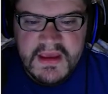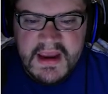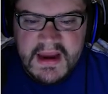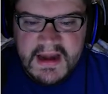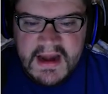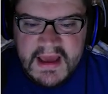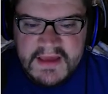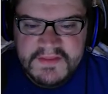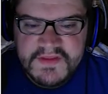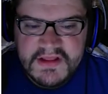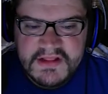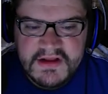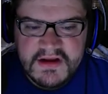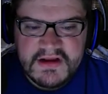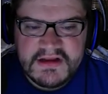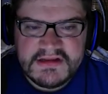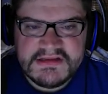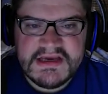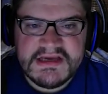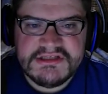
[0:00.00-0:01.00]
And I think they're
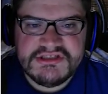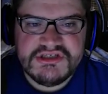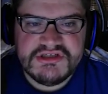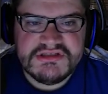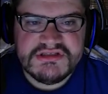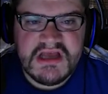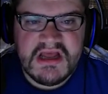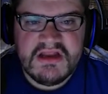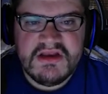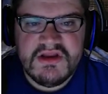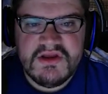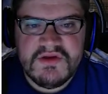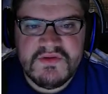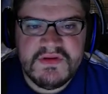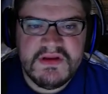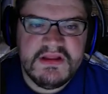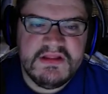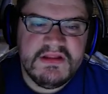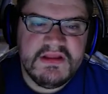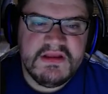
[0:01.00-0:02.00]
going to take Jerzon
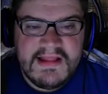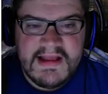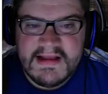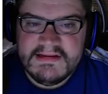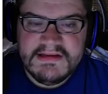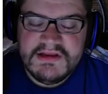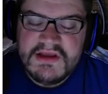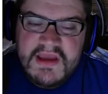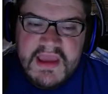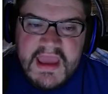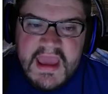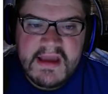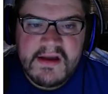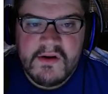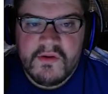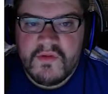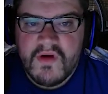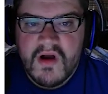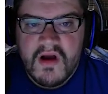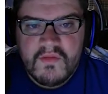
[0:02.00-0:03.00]
Newton, and you can't
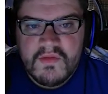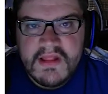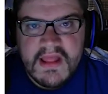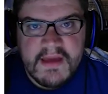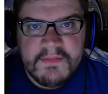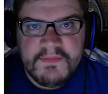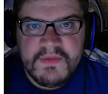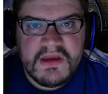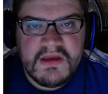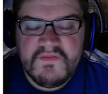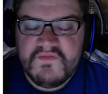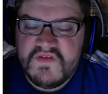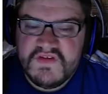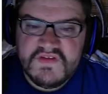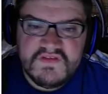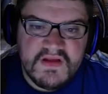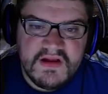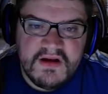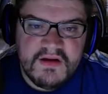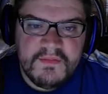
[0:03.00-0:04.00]
go wrong with that pick if
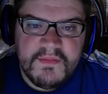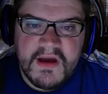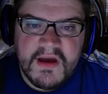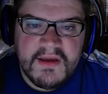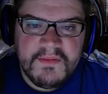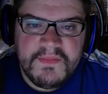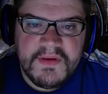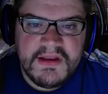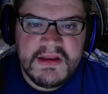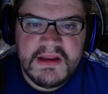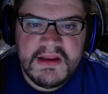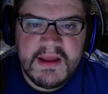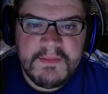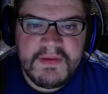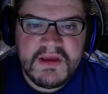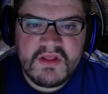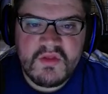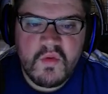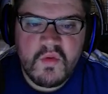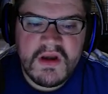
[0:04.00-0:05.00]
he's there, in my opinion. At
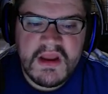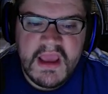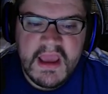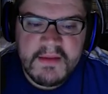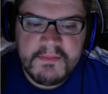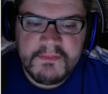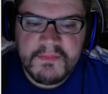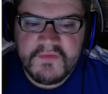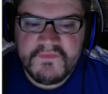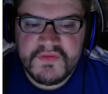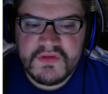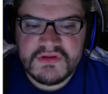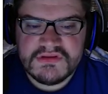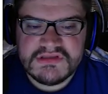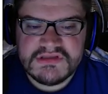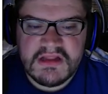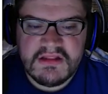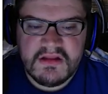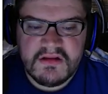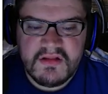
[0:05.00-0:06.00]
pick 28, Buffalo's
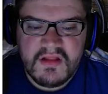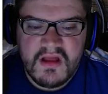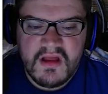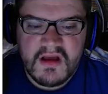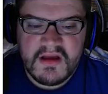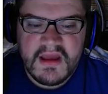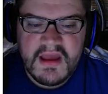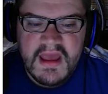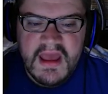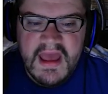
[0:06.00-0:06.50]
on the clock.